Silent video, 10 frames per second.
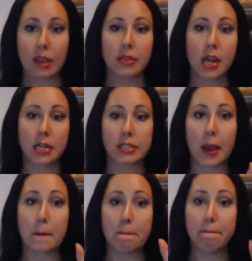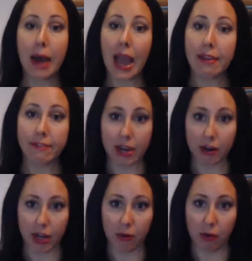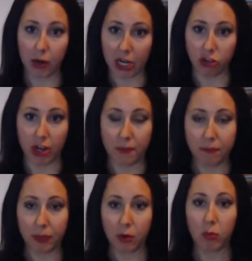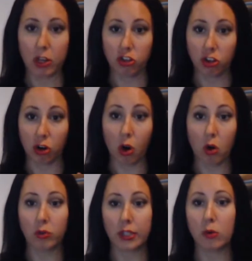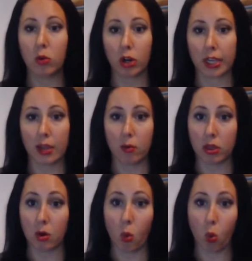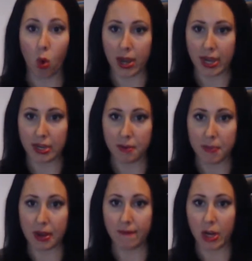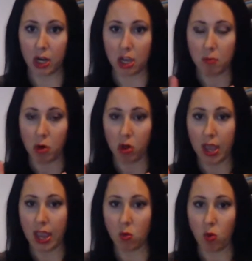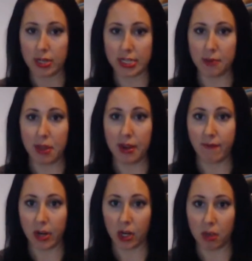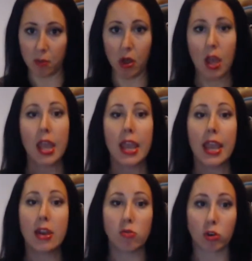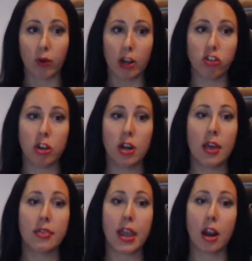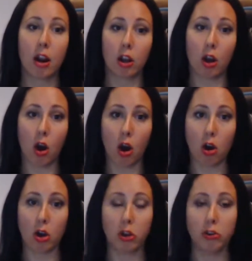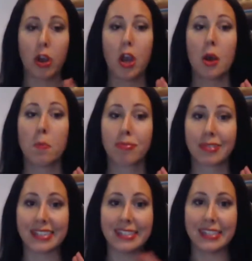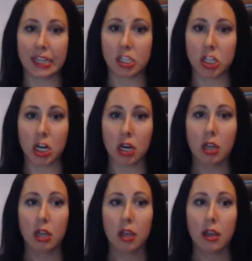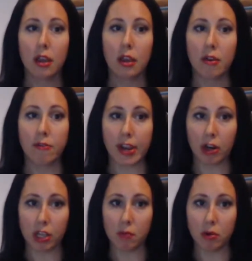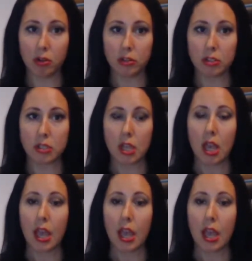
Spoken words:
There's bivariate regression, which you're only working with one independent variable and one dependent variable. In regression, they are called predictor variables.